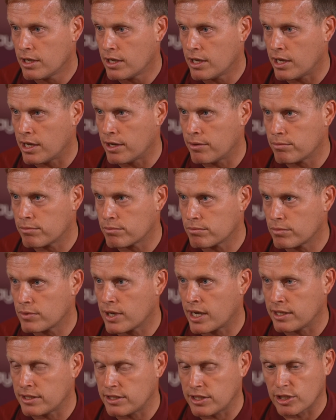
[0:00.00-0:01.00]

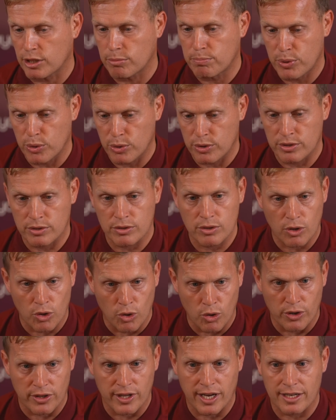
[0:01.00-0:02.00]
Ideally putting
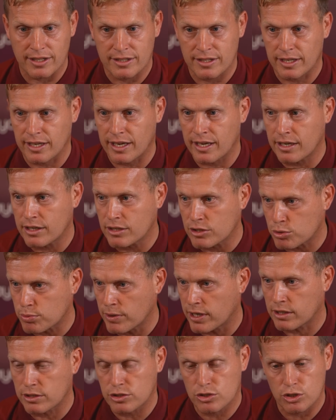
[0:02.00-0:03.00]
all of that together, as
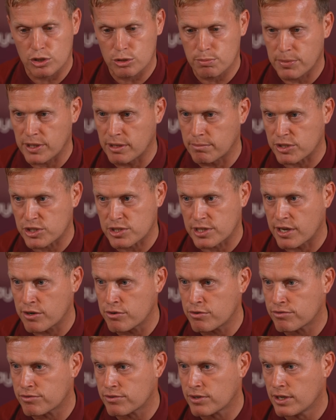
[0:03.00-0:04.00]
well as just being
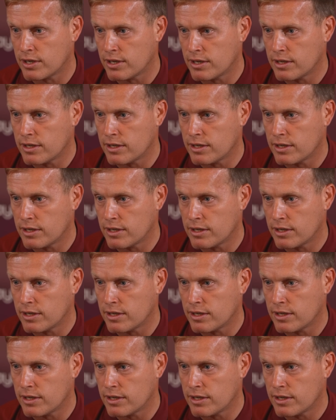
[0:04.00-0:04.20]
myself